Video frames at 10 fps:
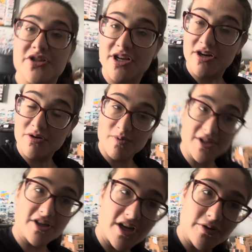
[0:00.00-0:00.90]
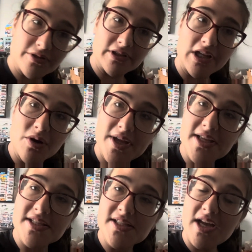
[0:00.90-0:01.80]
show with your host
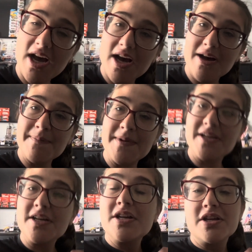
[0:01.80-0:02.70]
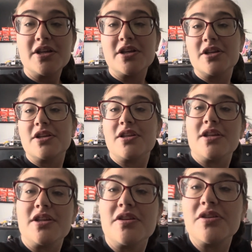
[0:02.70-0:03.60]
Lois, um,
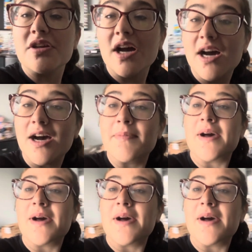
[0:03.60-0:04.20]
um,